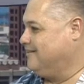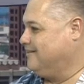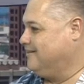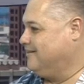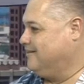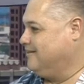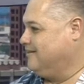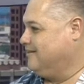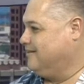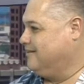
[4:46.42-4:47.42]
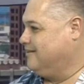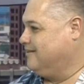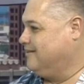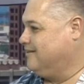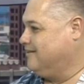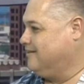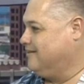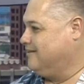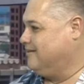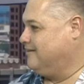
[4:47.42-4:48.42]

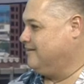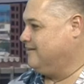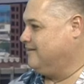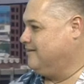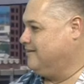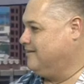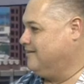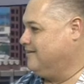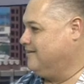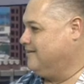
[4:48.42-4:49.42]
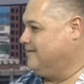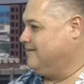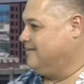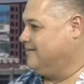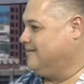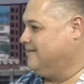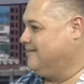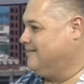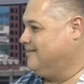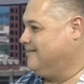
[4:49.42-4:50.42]

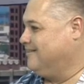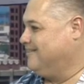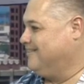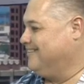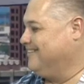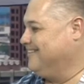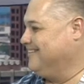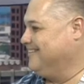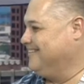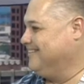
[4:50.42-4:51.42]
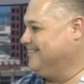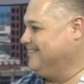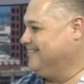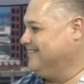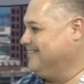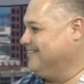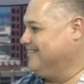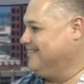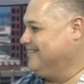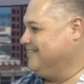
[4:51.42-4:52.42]

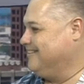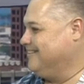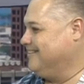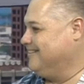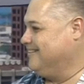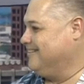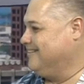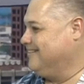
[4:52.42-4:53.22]
[no speech]